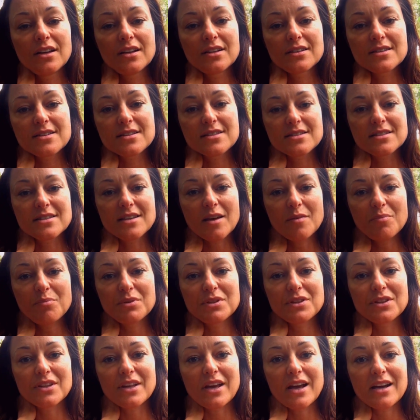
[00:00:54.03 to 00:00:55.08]
step
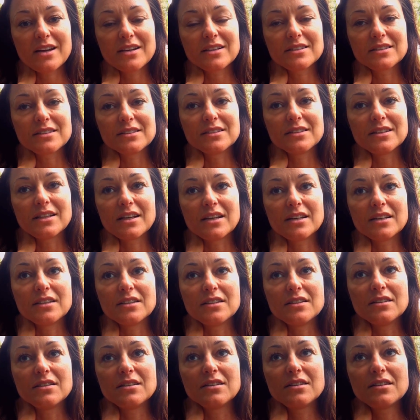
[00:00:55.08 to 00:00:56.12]
in that, and
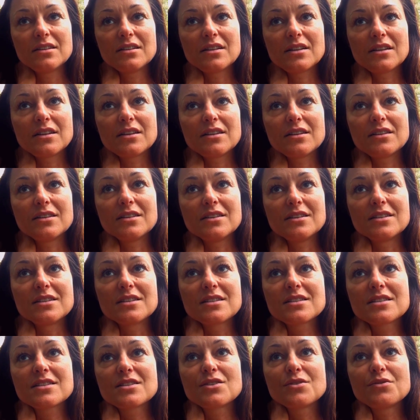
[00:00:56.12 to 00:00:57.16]
then
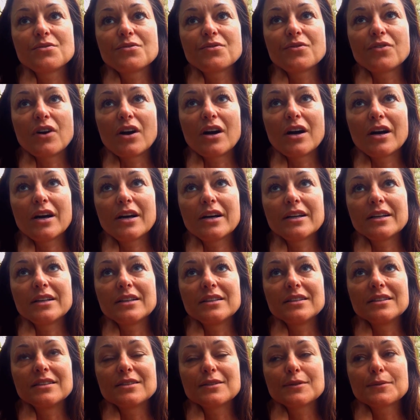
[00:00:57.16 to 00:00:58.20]
is to
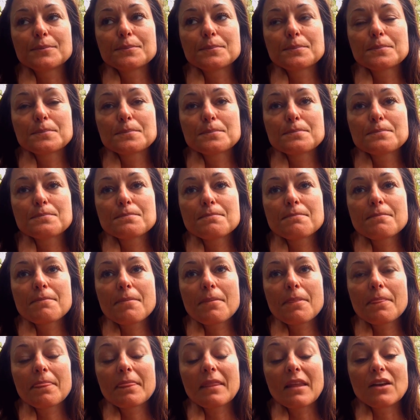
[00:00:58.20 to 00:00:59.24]
find
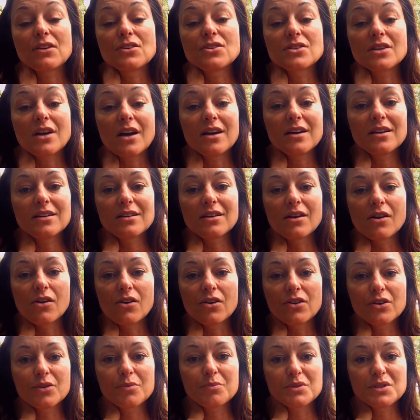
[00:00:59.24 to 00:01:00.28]
a
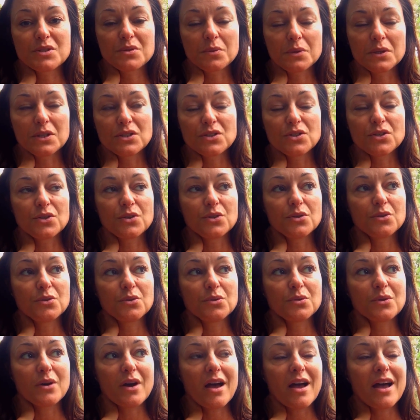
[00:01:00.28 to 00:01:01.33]
dialogue between
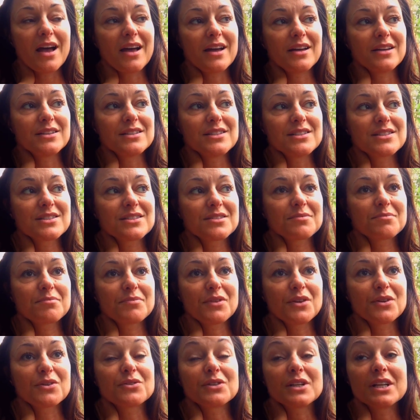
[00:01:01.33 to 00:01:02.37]
you and
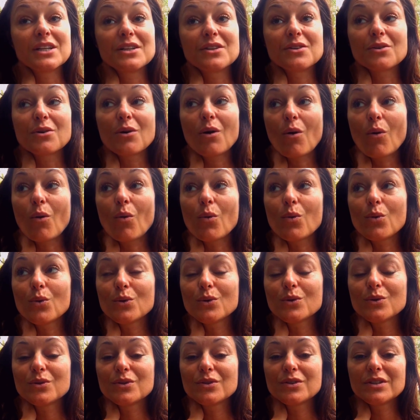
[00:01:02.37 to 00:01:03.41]
the greater whole,
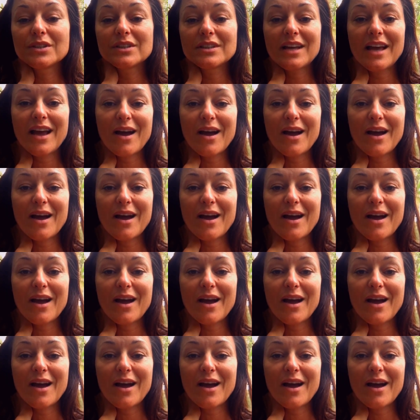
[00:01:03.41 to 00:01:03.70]
and